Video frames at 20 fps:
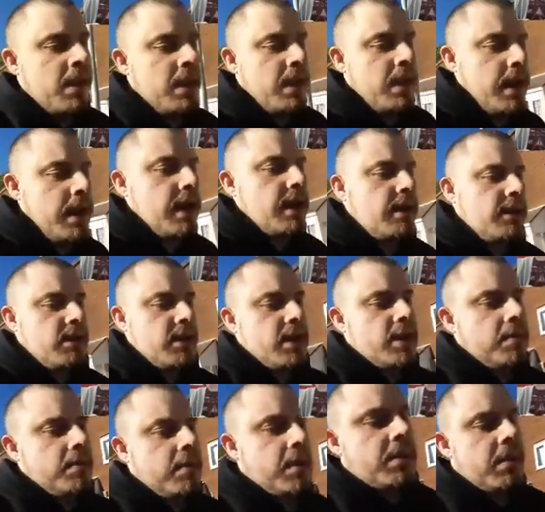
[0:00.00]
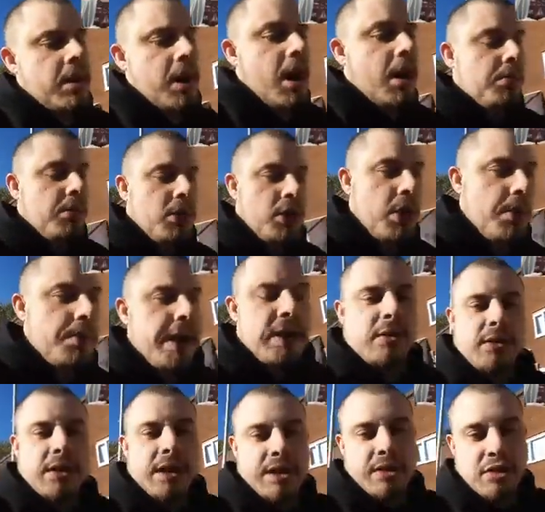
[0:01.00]
and I'm not going to be able
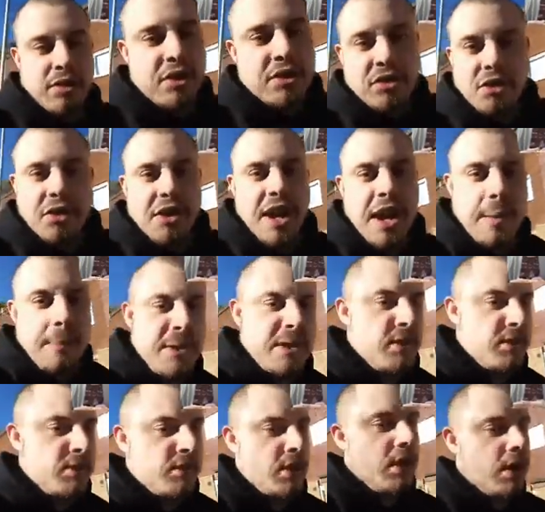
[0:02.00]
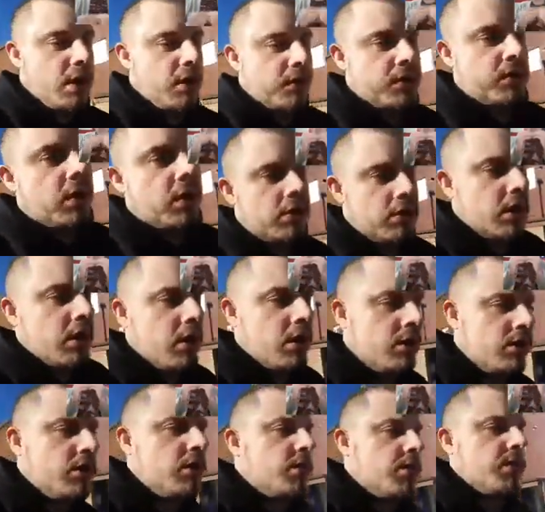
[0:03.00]
to get touch on that because I've signed a
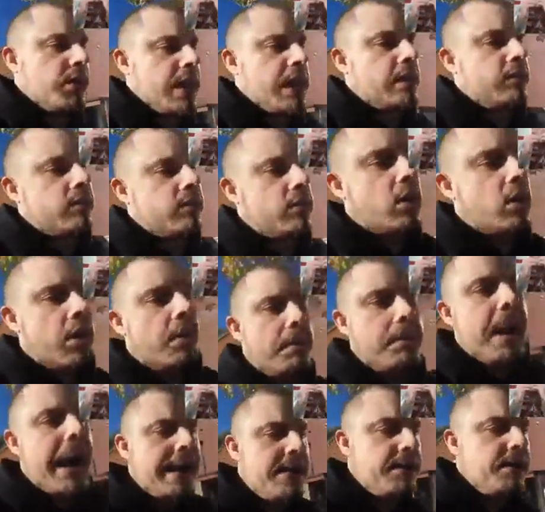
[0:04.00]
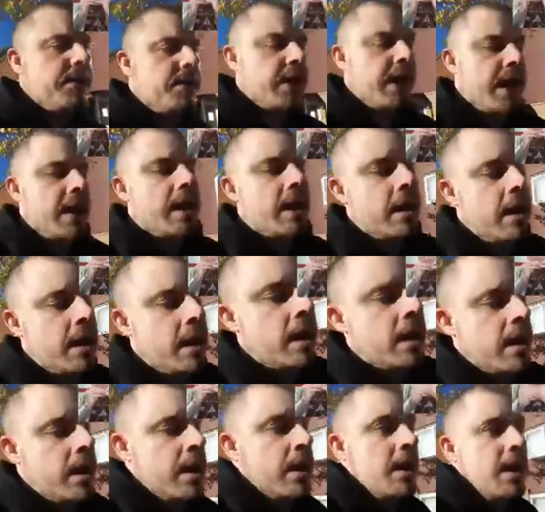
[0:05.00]
license for that, so I'm paying for that,
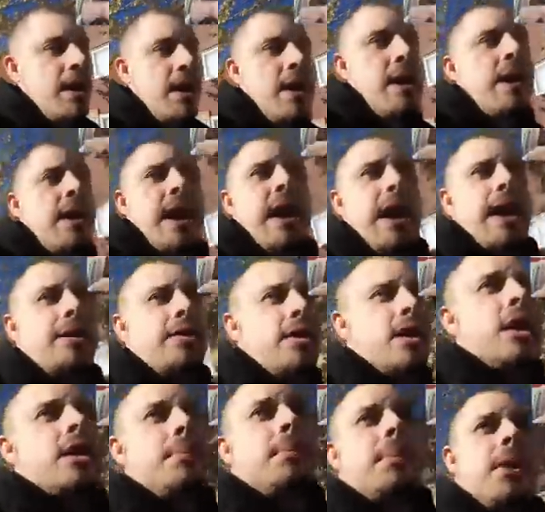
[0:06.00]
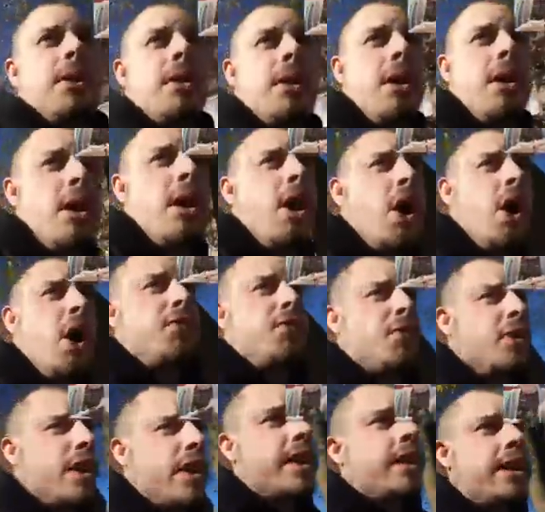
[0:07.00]
and
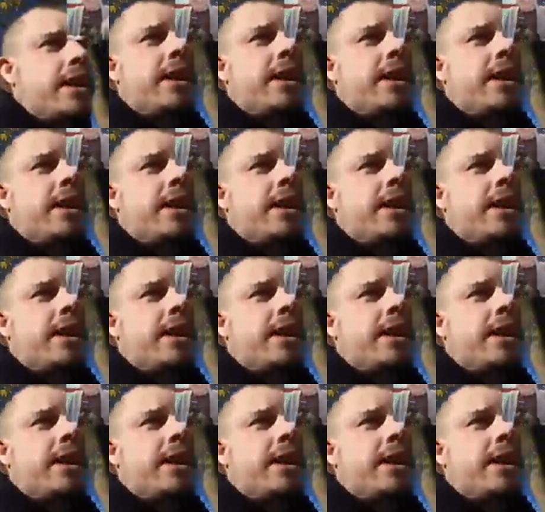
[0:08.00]
hopefully